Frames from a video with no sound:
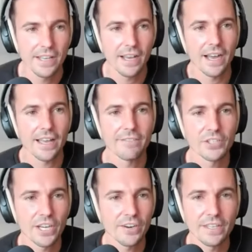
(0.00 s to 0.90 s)
I have
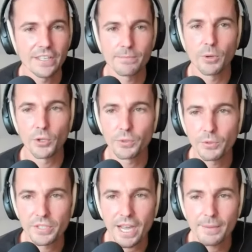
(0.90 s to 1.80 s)
shared this multiple
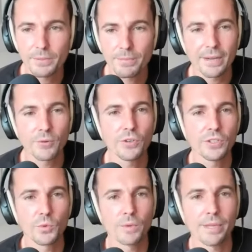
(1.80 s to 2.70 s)
times, but I'm going
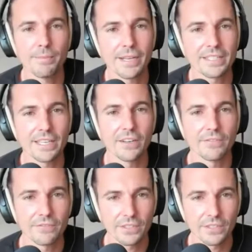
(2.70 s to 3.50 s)
to repeat myself